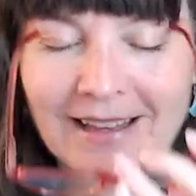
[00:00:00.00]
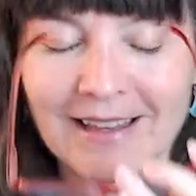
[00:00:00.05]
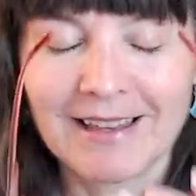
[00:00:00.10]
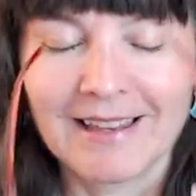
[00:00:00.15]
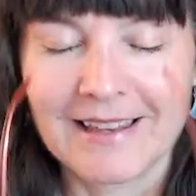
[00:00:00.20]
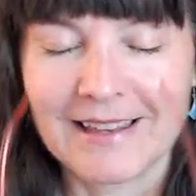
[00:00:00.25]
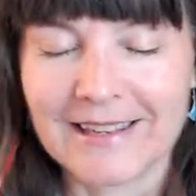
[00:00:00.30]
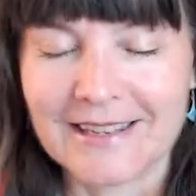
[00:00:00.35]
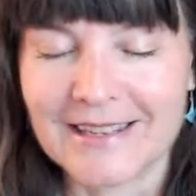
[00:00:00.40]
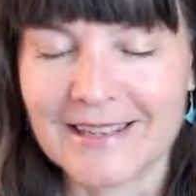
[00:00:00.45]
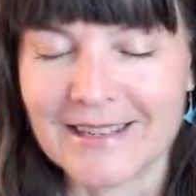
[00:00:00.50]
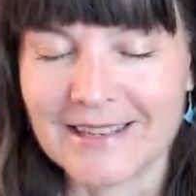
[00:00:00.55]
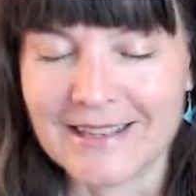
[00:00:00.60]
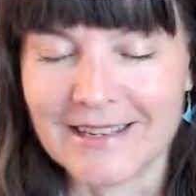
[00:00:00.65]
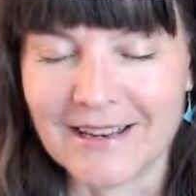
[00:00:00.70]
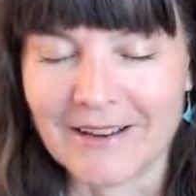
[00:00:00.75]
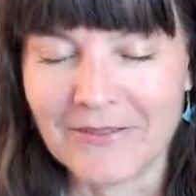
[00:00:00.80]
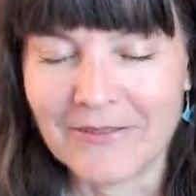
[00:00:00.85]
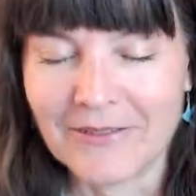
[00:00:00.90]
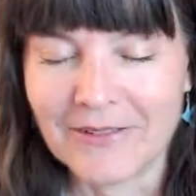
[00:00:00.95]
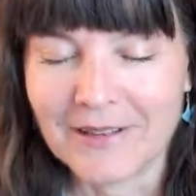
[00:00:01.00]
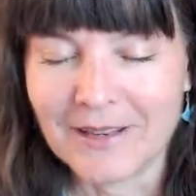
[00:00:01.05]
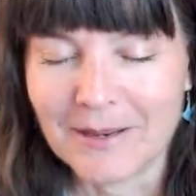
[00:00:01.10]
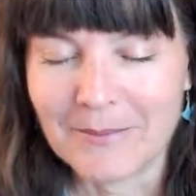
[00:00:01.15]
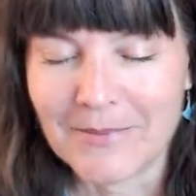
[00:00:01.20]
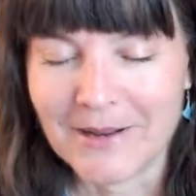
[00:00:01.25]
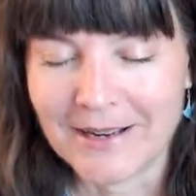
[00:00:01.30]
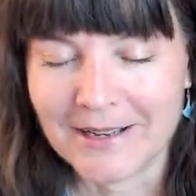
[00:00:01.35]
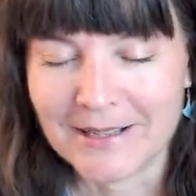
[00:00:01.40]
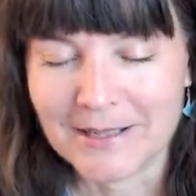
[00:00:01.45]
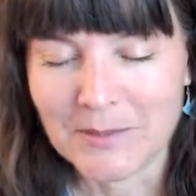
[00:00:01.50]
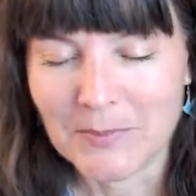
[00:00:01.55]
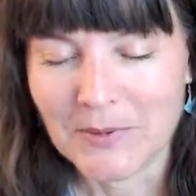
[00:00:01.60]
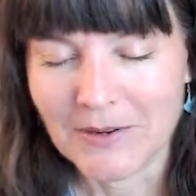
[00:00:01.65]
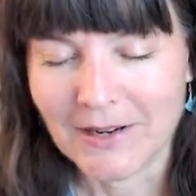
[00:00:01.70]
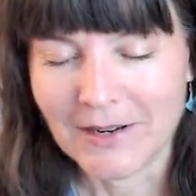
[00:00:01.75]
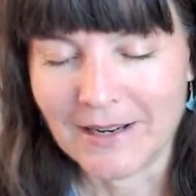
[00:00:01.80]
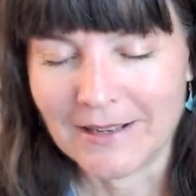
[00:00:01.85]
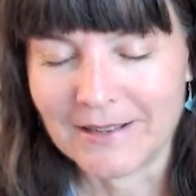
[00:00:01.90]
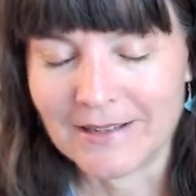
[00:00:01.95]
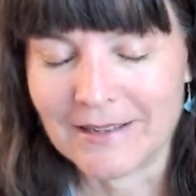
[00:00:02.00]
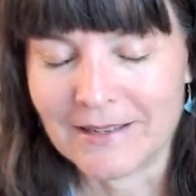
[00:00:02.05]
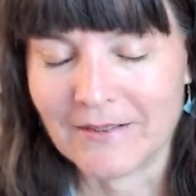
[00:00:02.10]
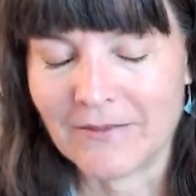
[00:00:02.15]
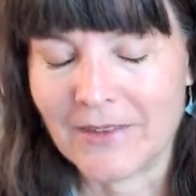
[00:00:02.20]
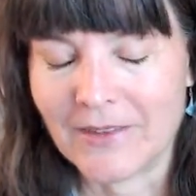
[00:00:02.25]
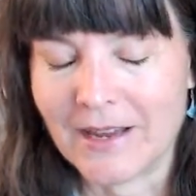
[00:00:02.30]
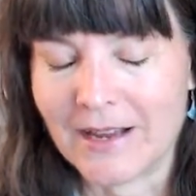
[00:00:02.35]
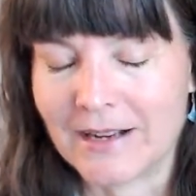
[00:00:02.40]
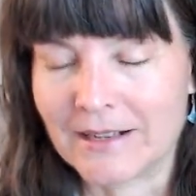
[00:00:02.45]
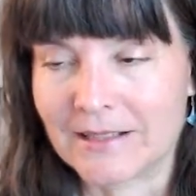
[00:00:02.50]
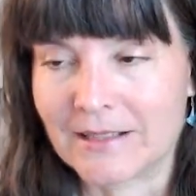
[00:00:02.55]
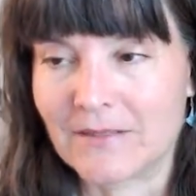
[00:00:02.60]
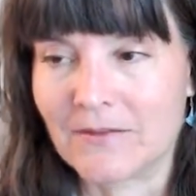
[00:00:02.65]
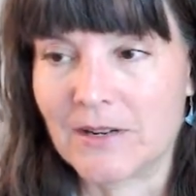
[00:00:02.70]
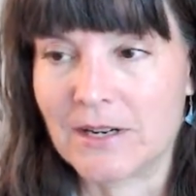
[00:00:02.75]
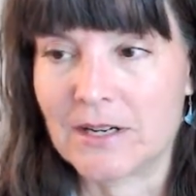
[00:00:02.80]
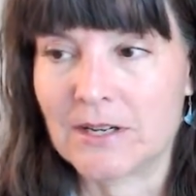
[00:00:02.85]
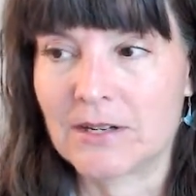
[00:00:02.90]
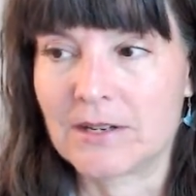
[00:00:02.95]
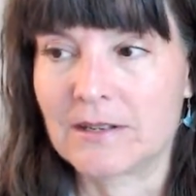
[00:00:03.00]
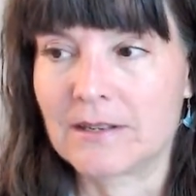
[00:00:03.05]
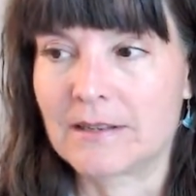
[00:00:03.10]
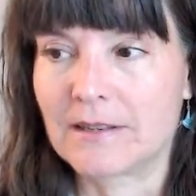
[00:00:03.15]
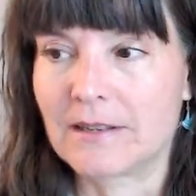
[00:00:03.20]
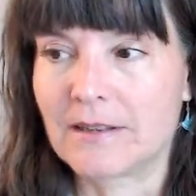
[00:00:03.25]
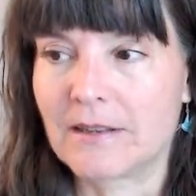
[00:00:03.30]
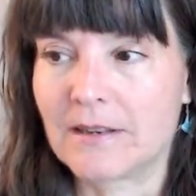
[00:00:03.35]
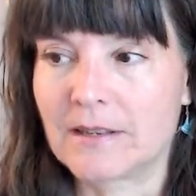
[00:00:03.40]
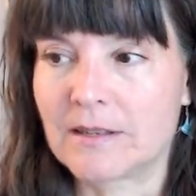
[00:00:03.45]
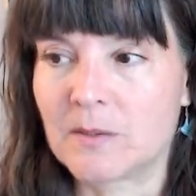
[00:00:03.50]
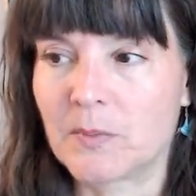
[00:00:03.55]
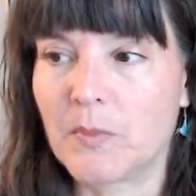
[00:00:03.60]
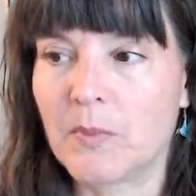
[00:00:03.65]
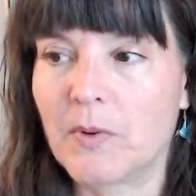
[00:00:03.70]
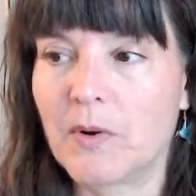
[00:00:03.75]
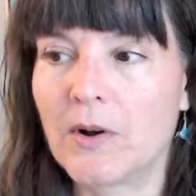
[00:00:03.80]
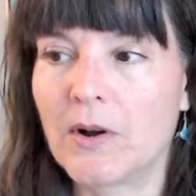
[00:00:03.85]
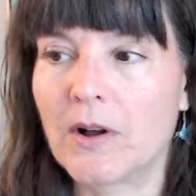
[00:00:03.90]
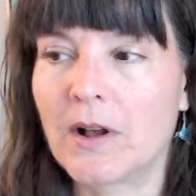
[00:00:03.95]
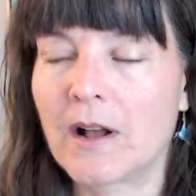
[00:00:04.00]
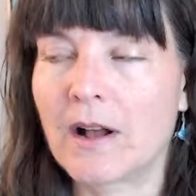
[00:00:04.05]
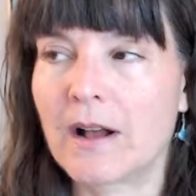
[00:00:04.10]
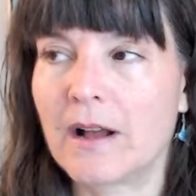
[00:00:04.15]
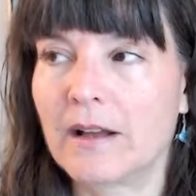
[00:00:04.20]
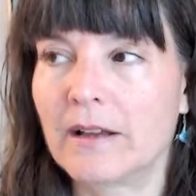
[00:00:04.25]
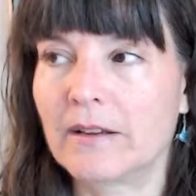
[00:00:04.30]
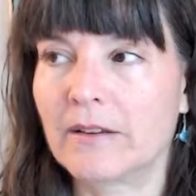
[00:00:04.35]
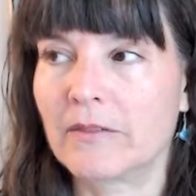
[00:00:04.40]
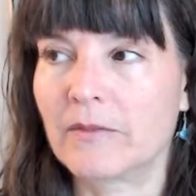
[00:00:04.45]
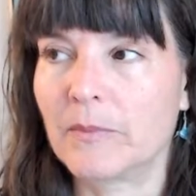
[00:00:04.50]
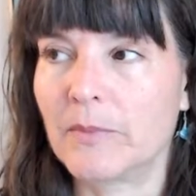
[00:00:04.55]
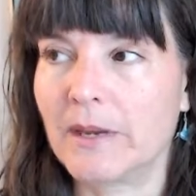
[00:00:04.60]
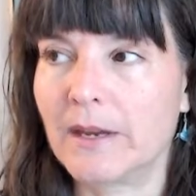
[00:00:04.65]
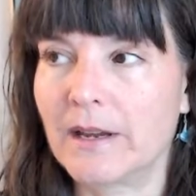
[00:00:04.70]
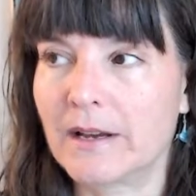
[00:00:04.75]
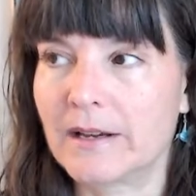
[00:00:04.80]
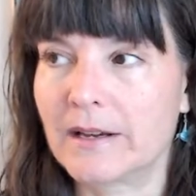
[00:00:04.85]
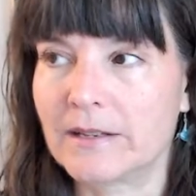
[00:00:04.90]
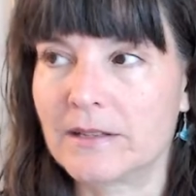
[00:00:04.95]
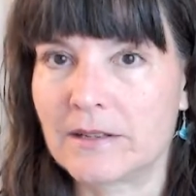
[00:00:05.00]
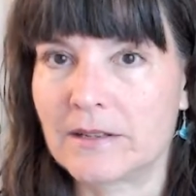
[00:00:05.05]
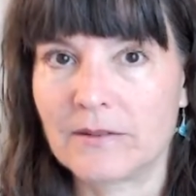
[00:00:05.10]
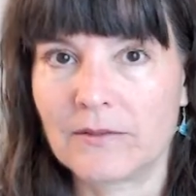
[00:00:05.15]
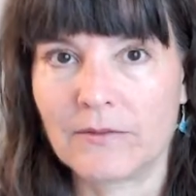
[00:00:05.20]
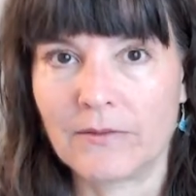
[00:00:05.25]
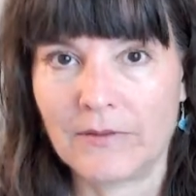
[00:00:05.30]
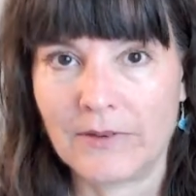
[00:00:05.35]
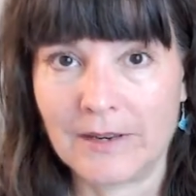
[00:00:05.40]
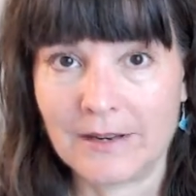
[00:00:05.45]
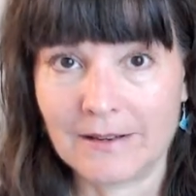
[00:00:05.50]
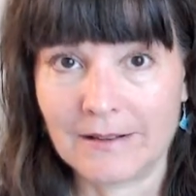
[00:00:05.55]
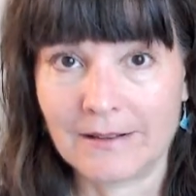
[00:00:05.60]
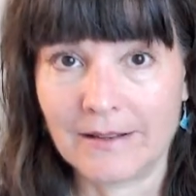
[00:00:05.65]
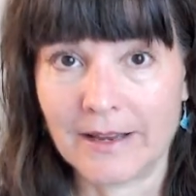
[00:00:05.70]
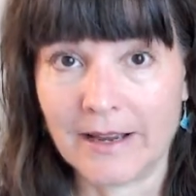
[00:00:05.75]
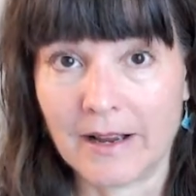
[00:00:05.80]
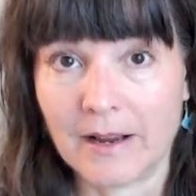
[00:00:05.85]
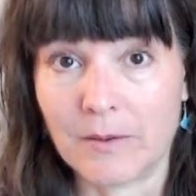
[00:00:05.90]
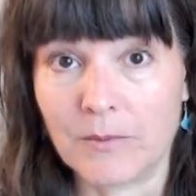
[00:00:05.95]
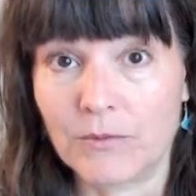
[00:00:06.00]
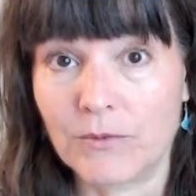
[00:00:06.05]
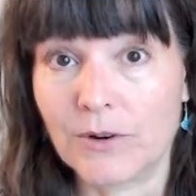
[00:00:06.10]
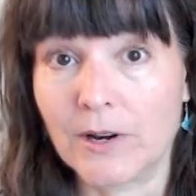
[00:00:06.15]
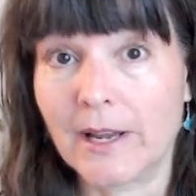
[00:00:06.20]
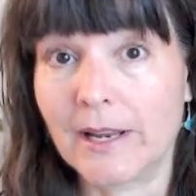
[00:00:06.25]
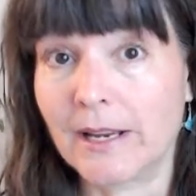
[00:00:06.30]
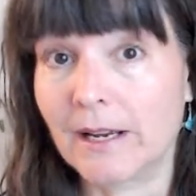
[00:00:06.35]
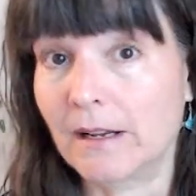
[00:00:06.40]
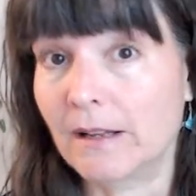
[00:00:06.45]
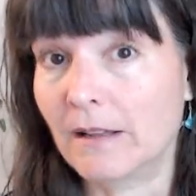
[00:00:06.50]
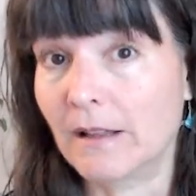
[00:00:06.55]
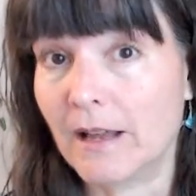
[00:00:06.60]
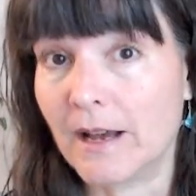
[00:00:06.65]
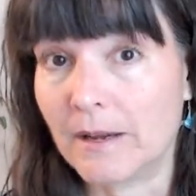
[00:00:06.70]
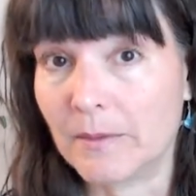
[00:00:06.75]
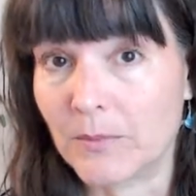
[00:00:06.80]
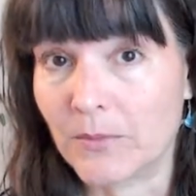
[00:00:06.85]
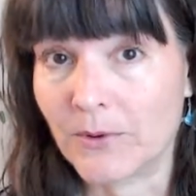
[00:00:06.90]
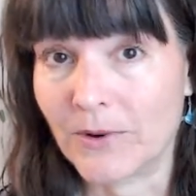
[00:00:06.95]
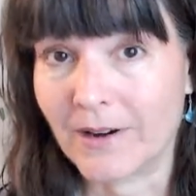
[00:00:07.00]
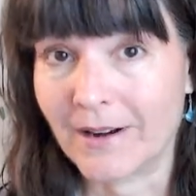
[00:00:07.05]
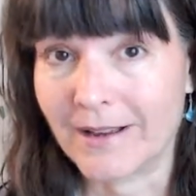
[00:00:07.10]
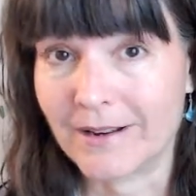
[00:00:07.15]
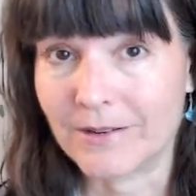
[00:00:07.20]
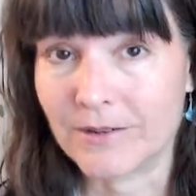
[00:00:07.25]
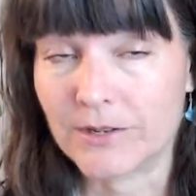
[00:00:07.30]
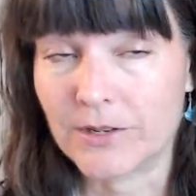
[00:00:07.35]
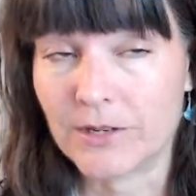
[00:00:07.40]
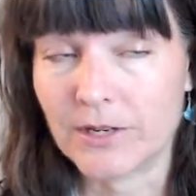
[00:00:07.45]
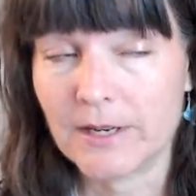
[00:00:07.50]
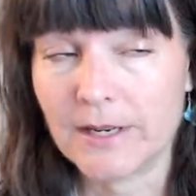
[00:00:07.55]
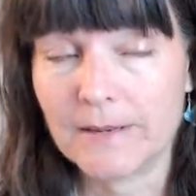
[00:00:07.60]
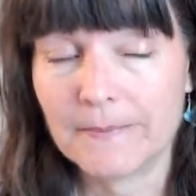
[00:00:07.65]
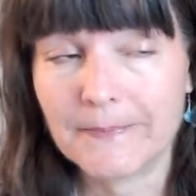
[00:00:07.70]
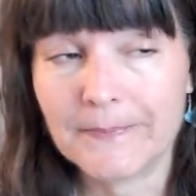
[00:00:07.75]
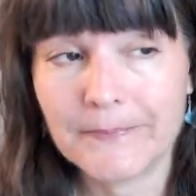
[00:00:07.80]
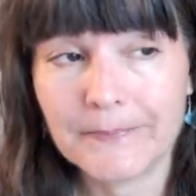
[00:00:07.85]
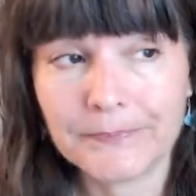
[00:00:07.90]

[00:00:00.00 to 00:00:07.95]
This is definitely my experience of the activations in this book. I have begun to feel like I'm running a lot more energy.